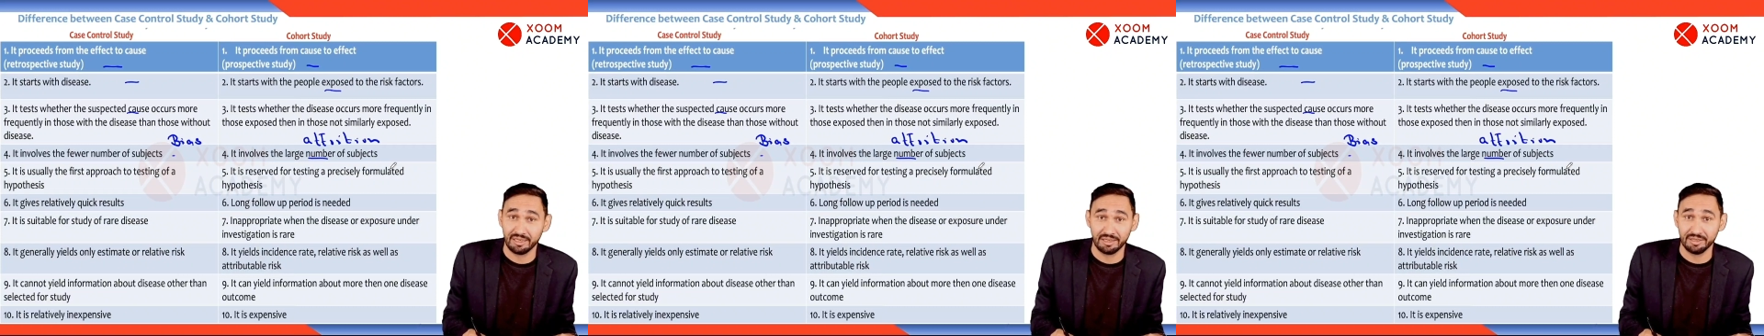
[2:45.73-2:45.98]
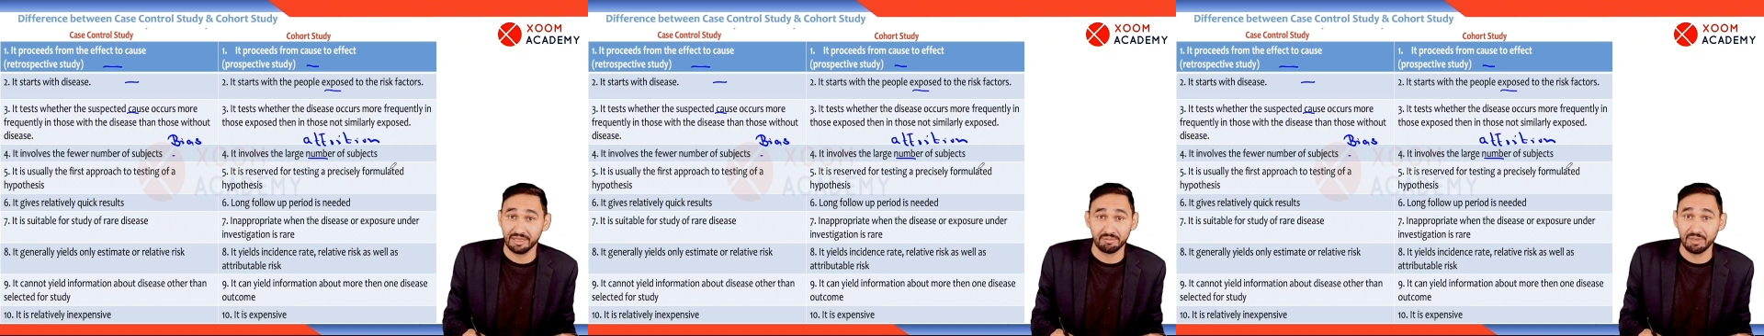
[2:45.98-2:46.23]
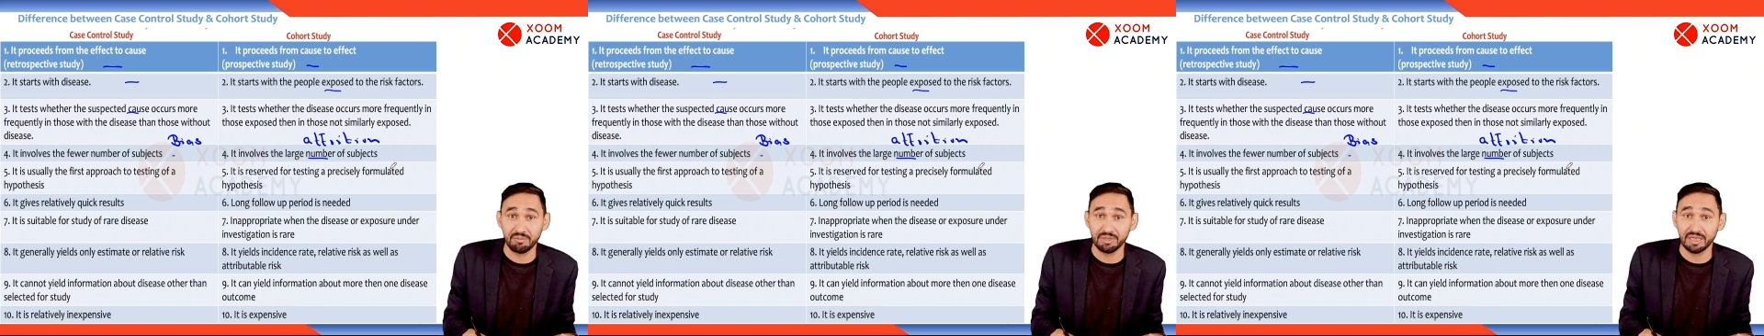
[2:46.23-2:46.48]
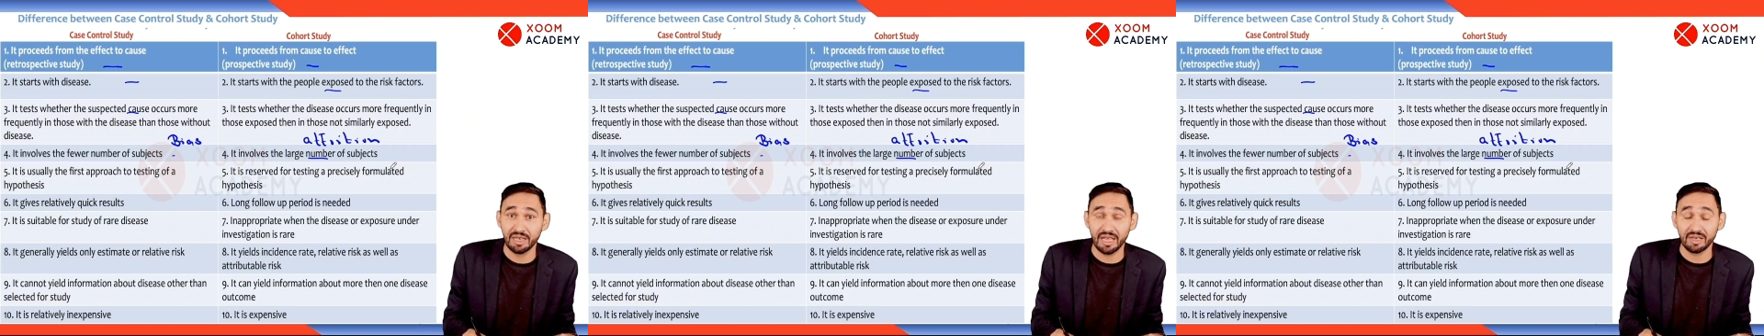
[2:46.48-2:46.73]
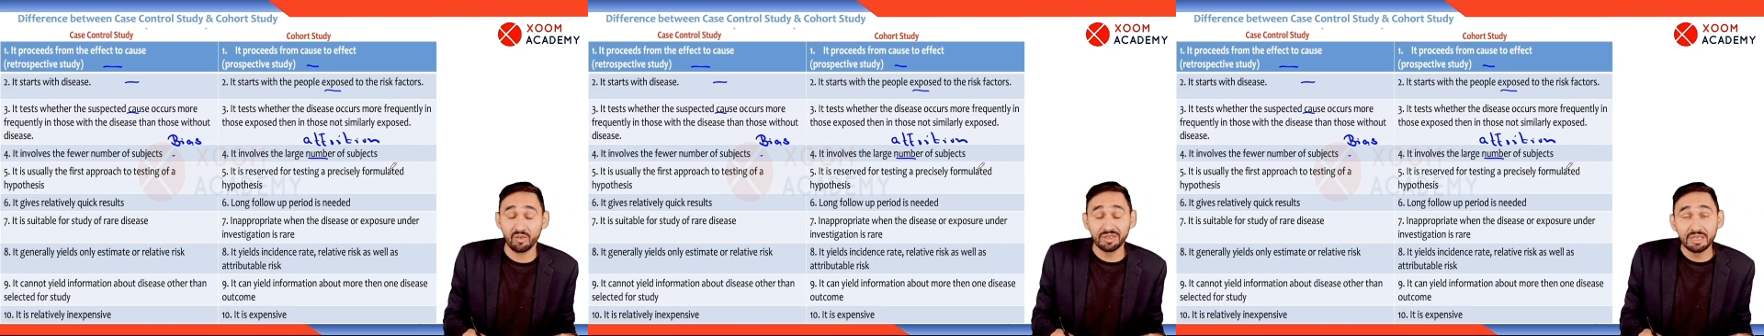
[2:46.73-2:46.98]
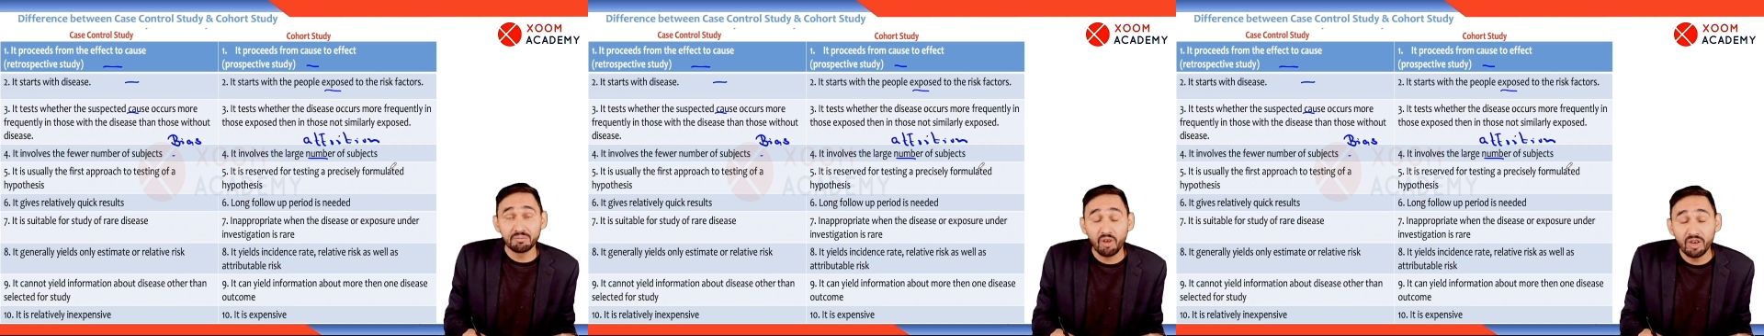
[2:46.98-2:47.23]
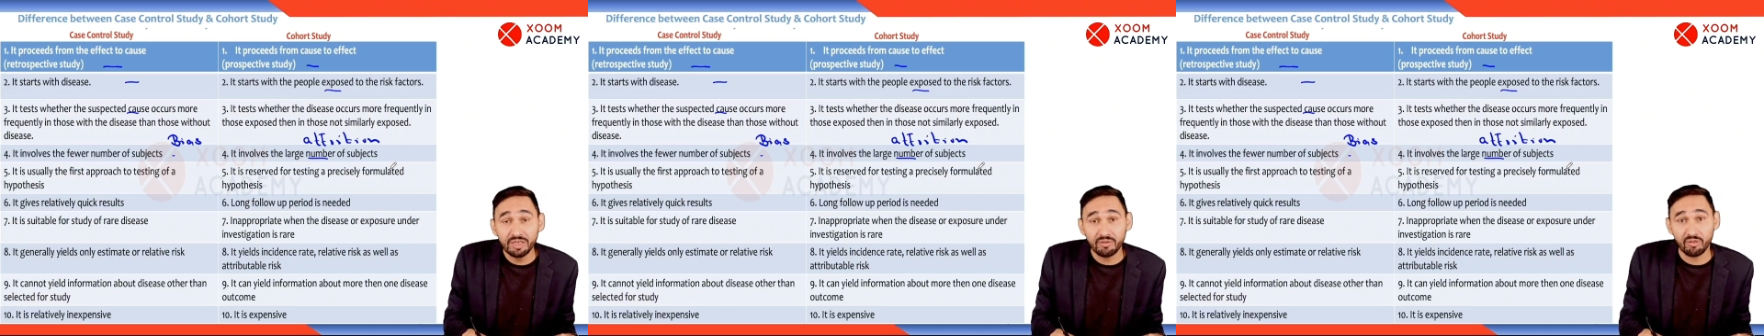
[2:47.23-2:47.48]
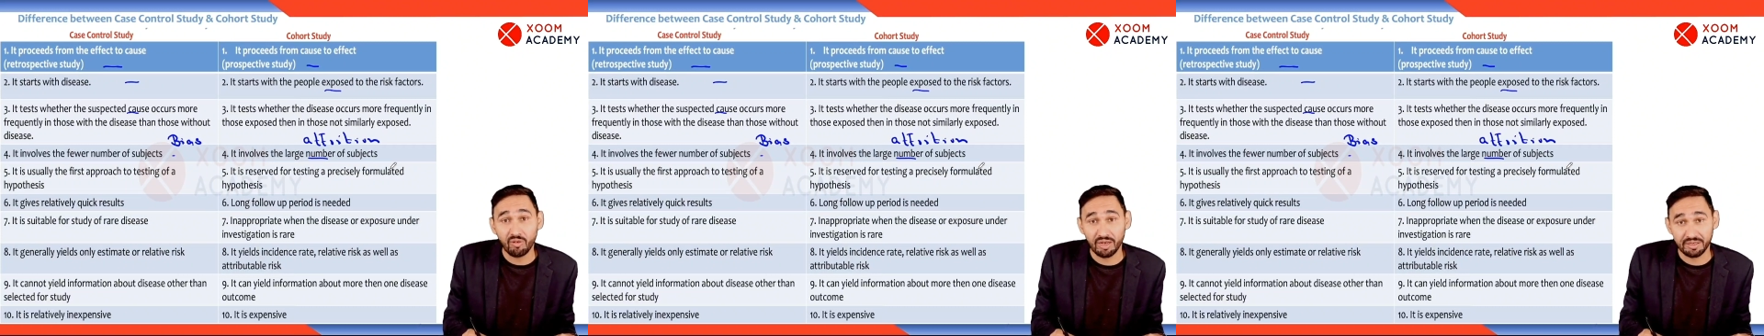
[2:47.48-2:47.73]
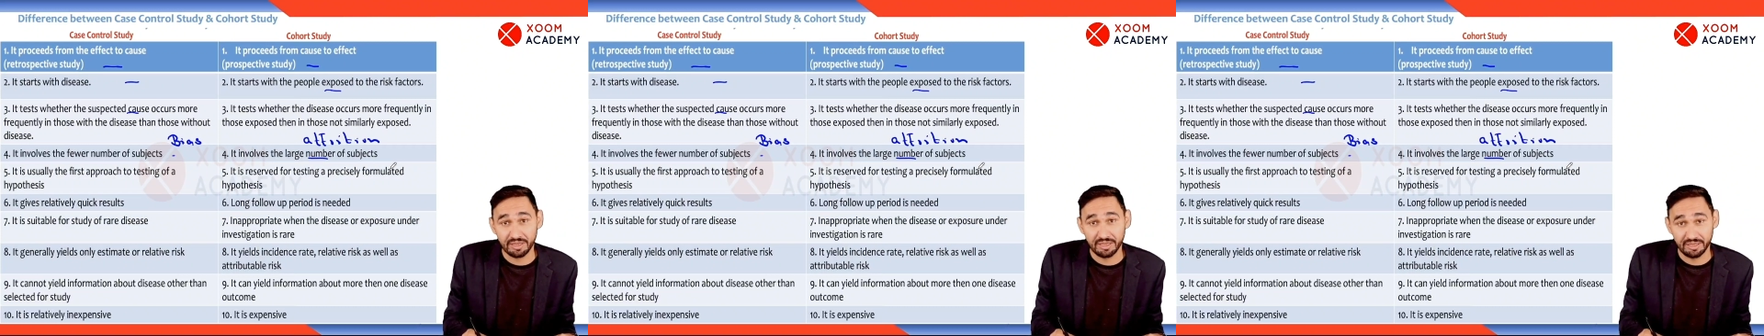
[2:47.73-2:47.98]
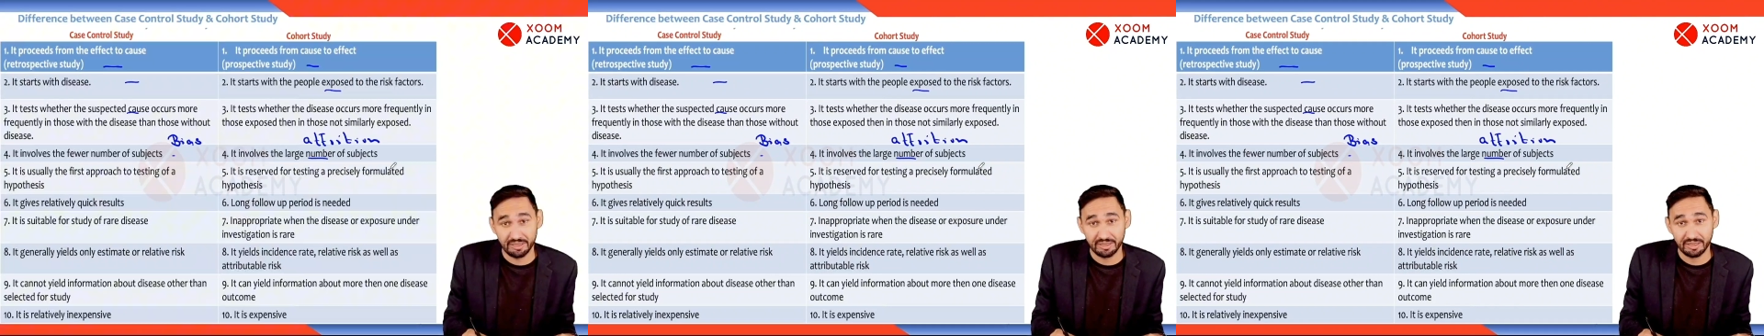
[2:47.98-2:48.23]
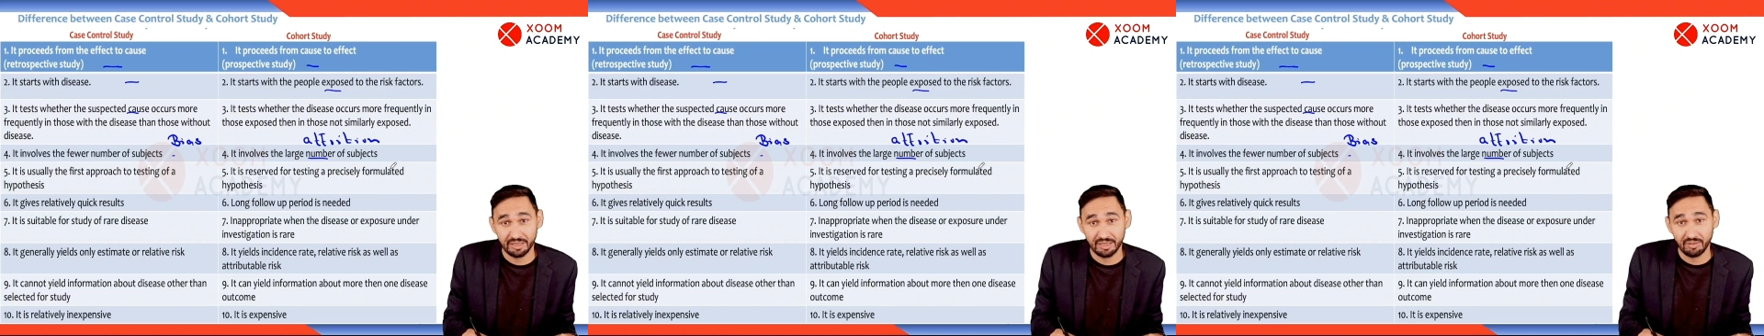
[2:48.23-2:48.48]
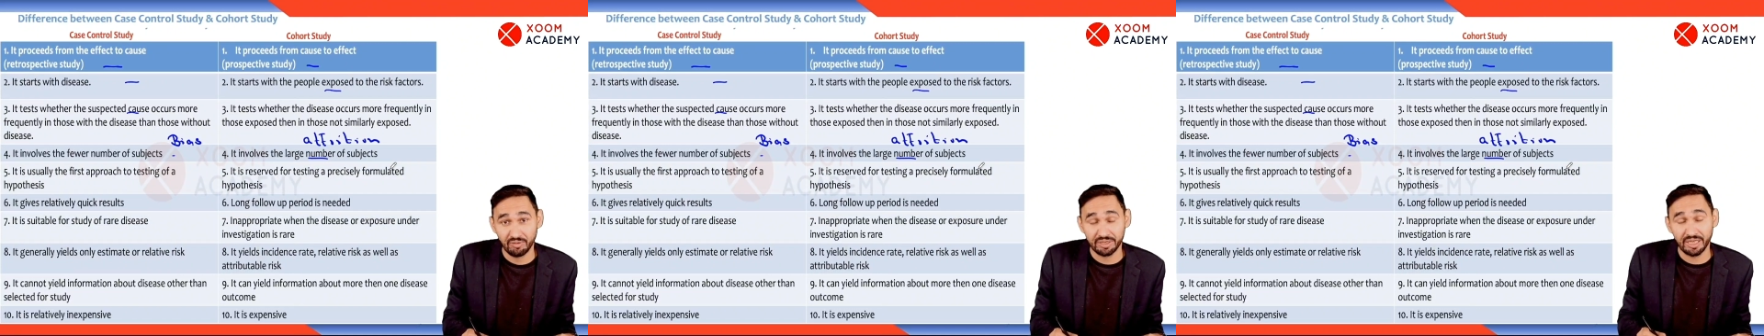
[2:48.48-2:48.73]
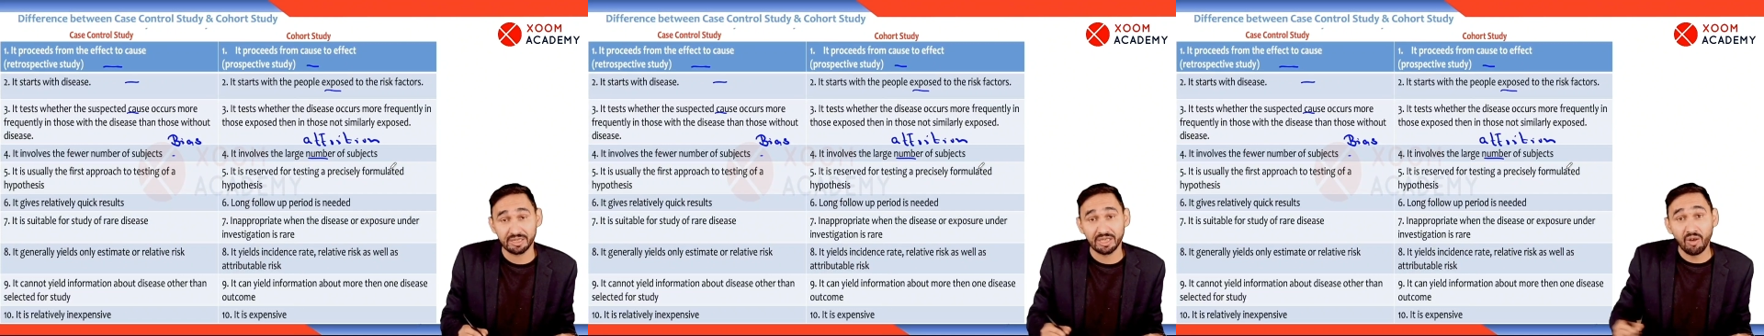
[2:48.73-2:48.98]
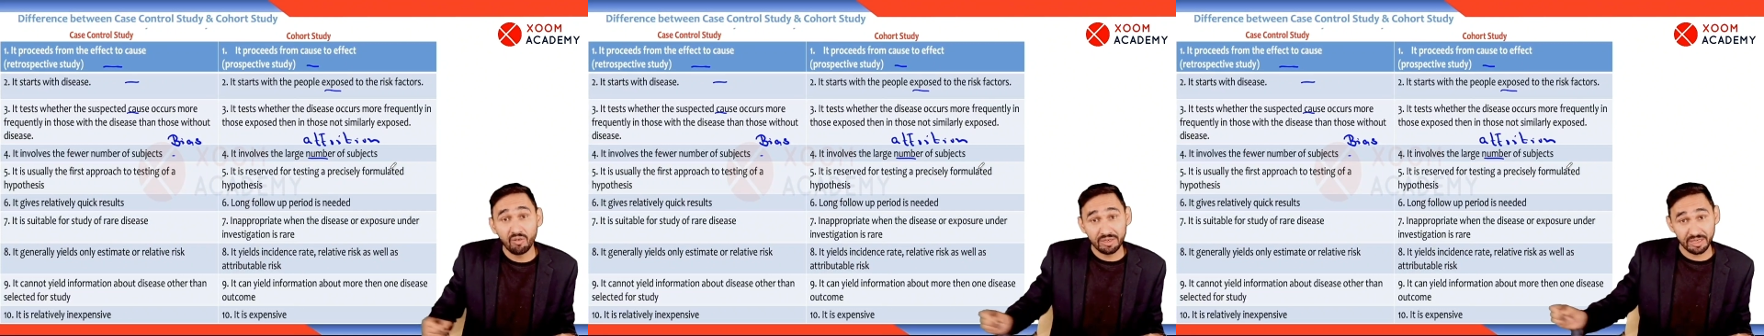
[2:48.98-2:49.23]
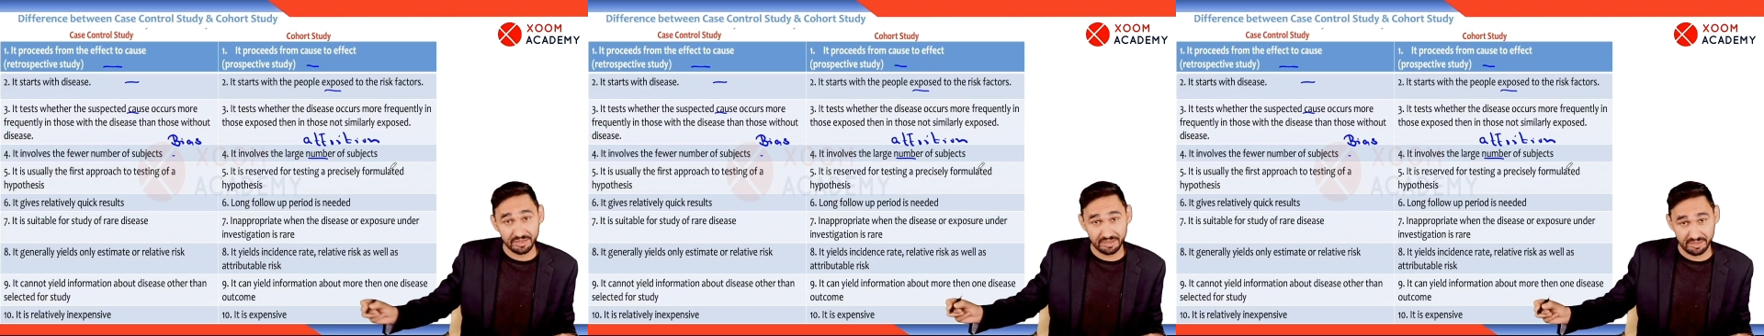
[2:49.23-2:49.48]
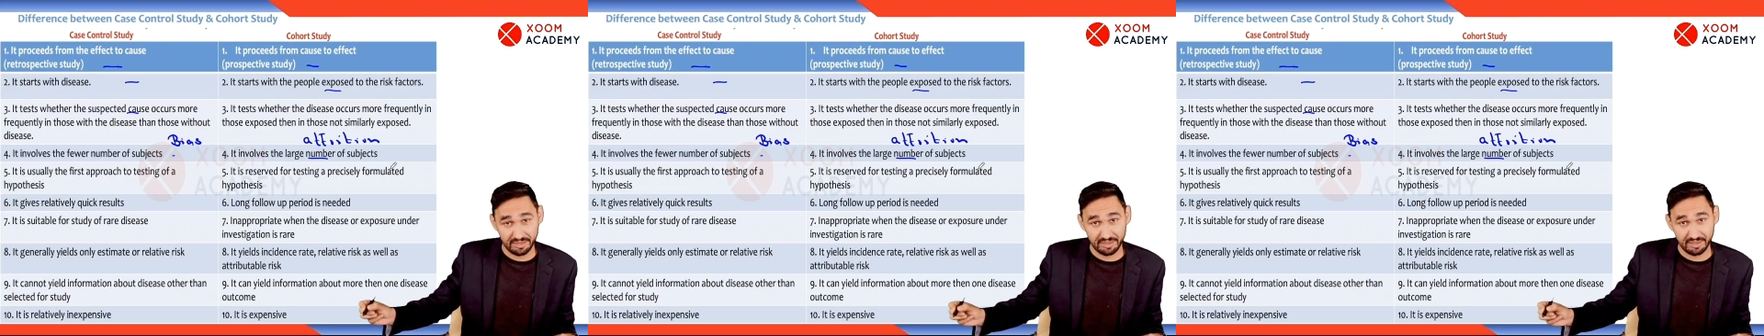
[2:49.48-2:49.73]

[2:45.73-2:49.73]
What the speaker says: This may be the diagnostic point of cohort study. We take thousands.